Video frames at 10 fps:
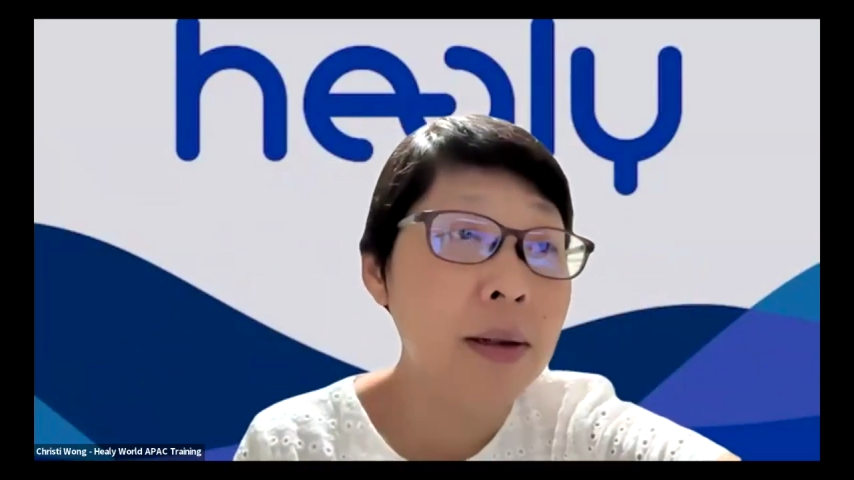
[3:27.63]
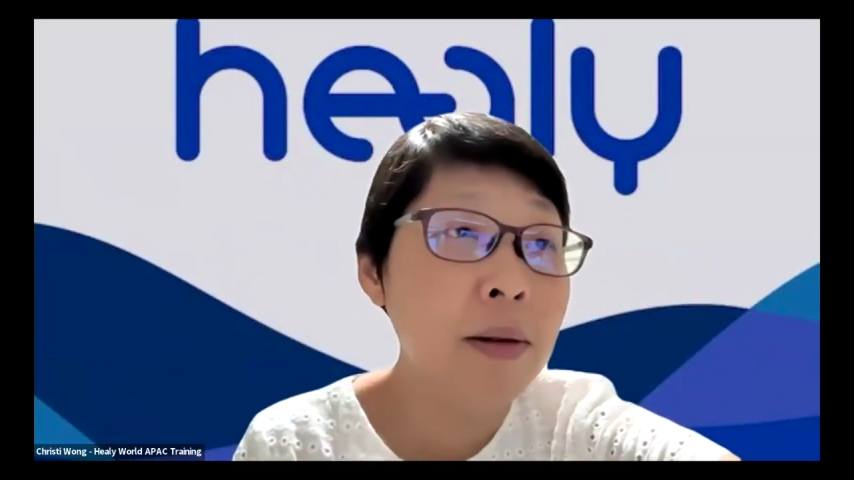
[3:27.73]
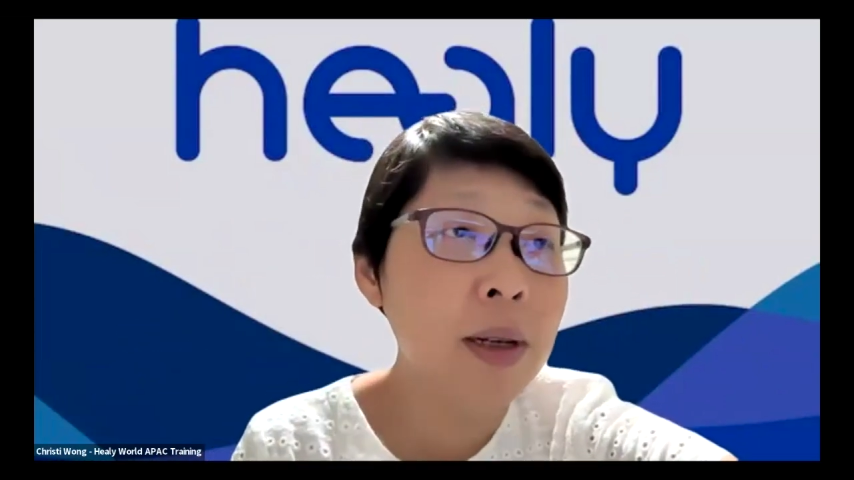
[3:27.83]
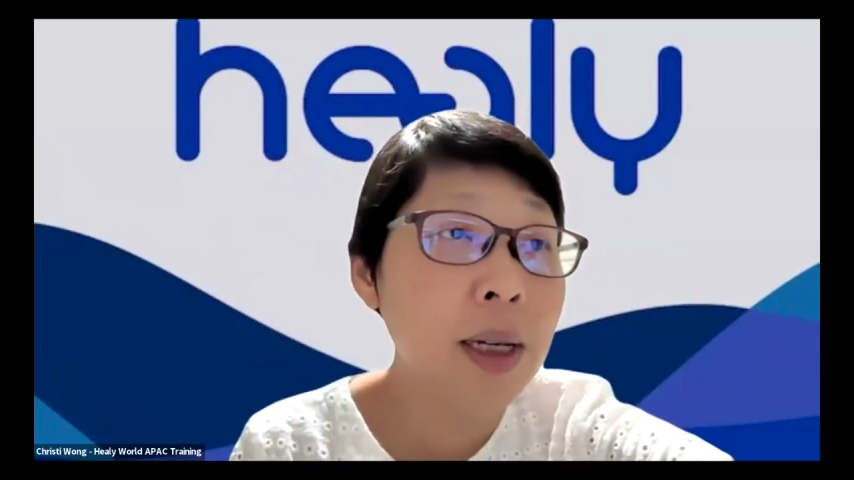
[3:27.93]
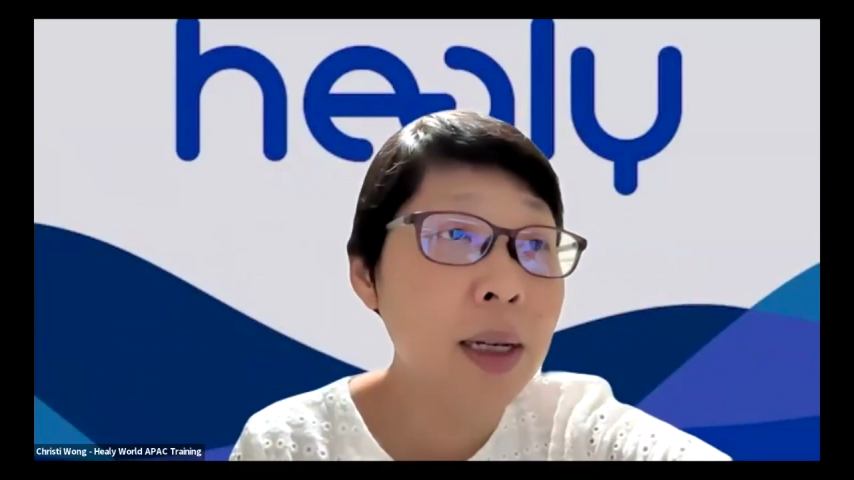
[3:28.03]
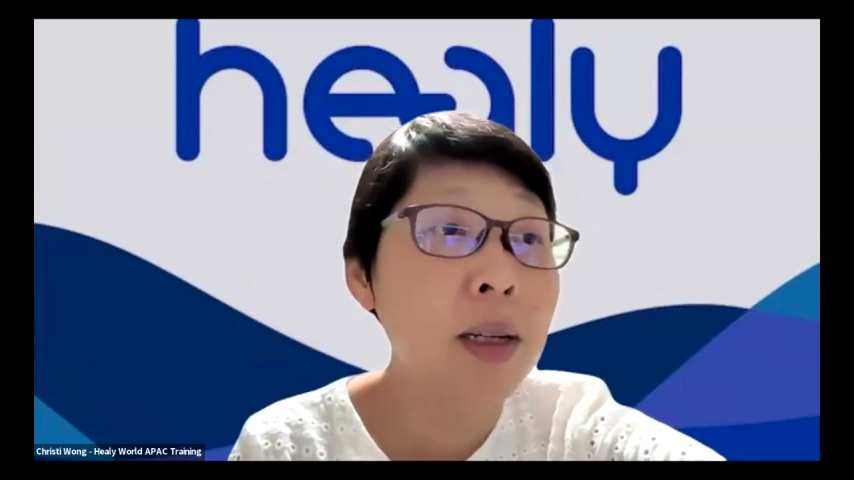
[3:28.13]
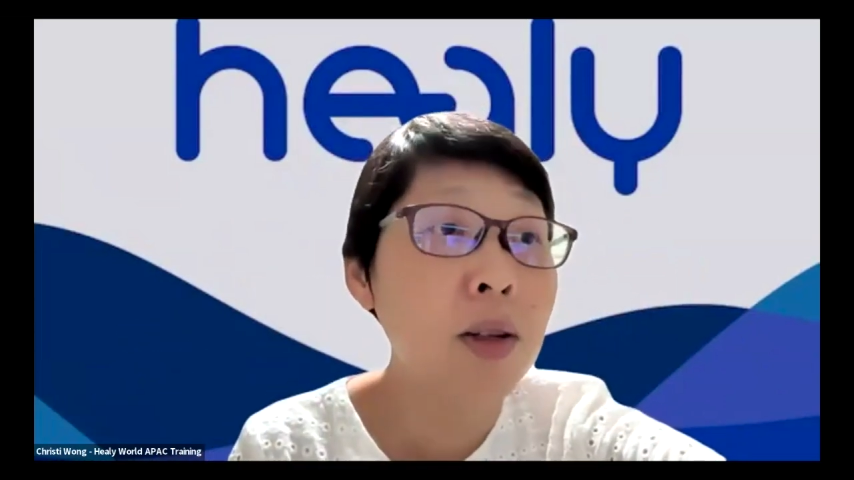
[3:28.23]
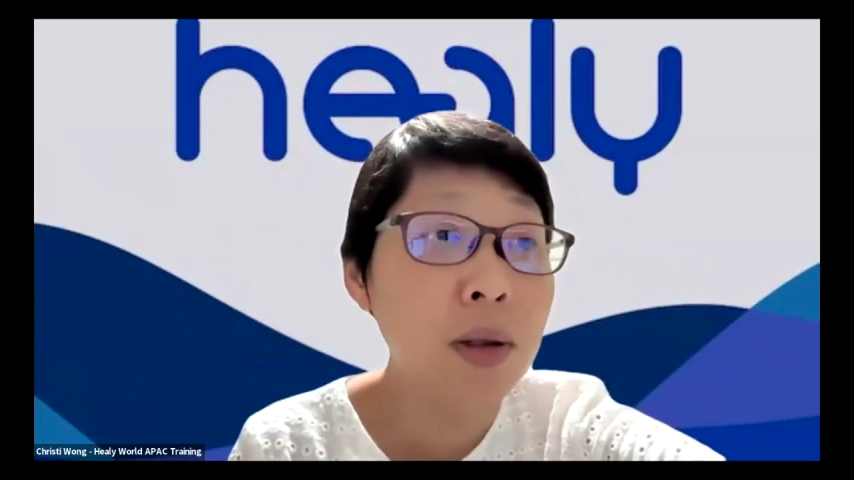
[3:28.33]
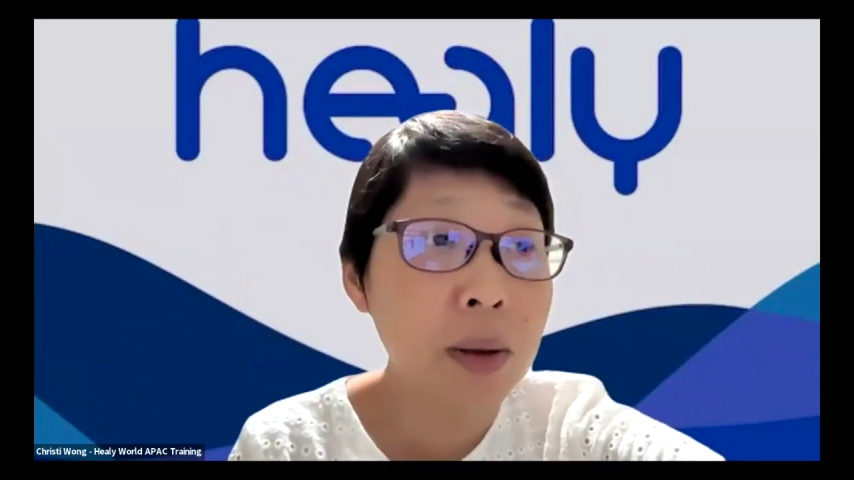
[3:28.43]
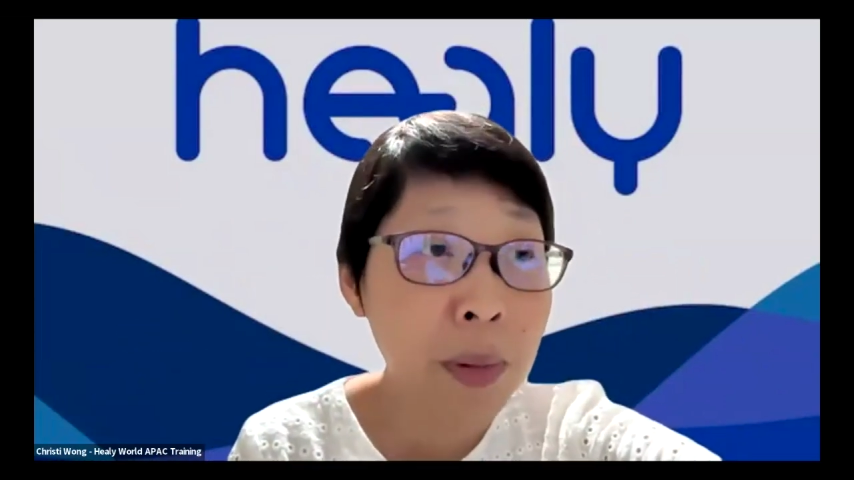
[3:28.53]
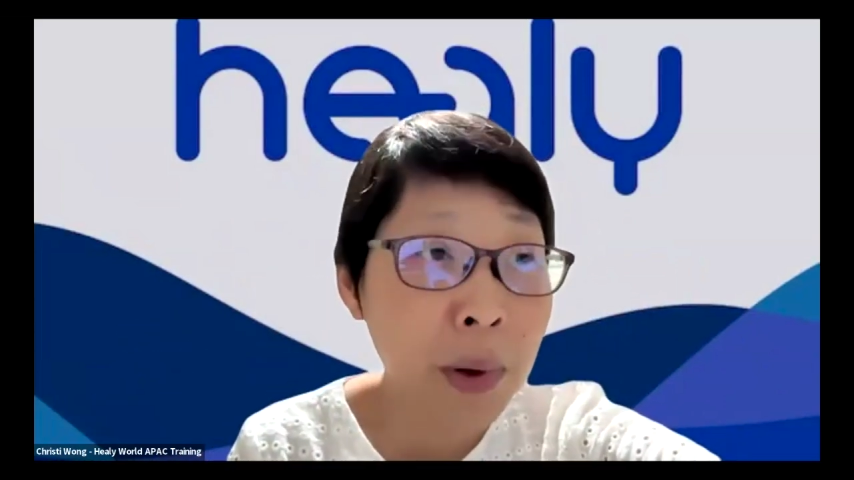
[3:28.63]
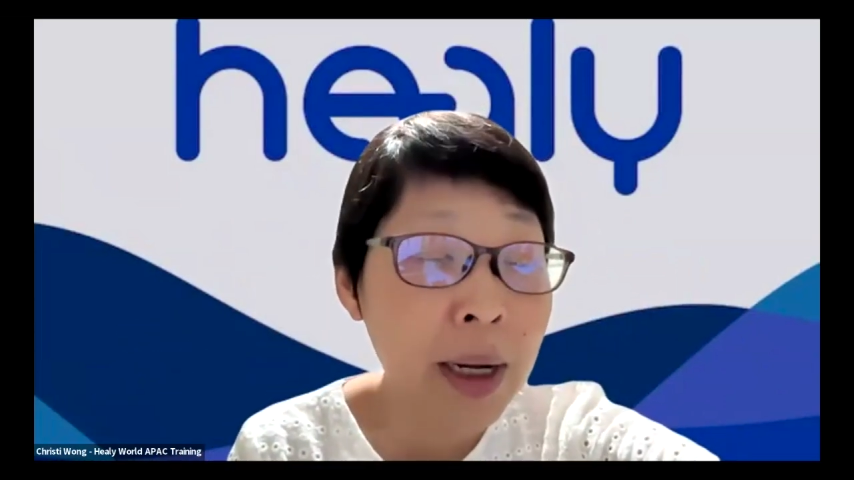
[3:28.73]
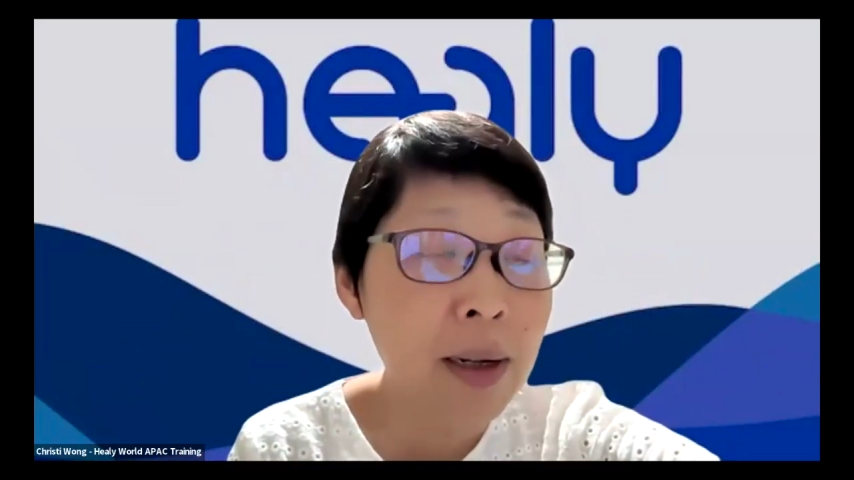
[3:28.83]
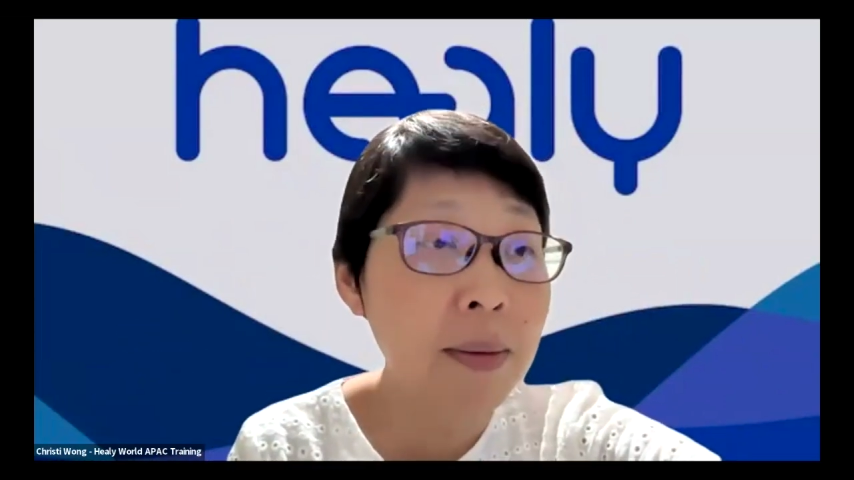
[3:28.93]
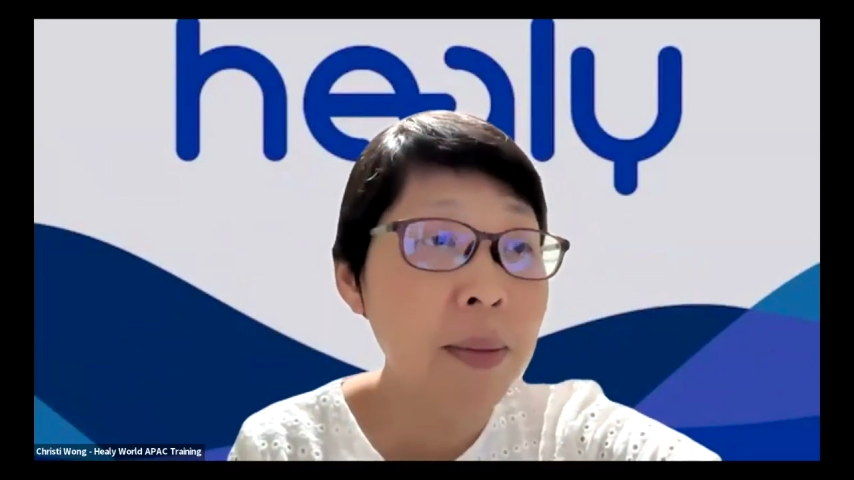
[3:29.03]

okay, into the brain